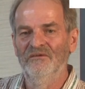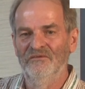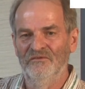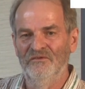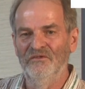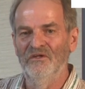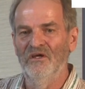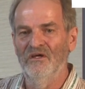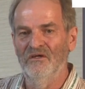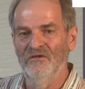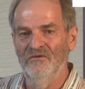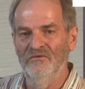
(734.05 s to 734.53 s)

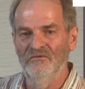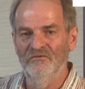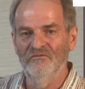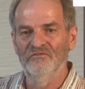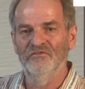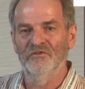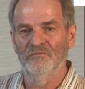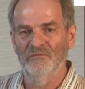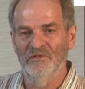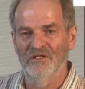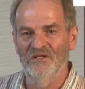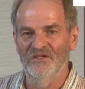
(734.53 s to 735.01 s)
known
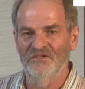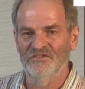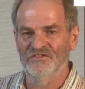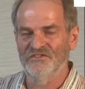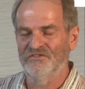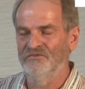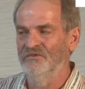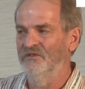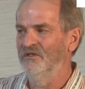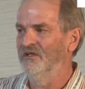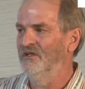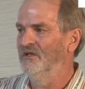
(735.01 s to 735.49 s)
from a
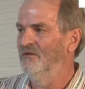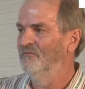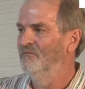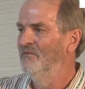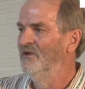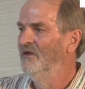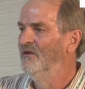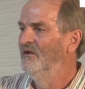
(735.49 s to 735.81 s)
Clostridium,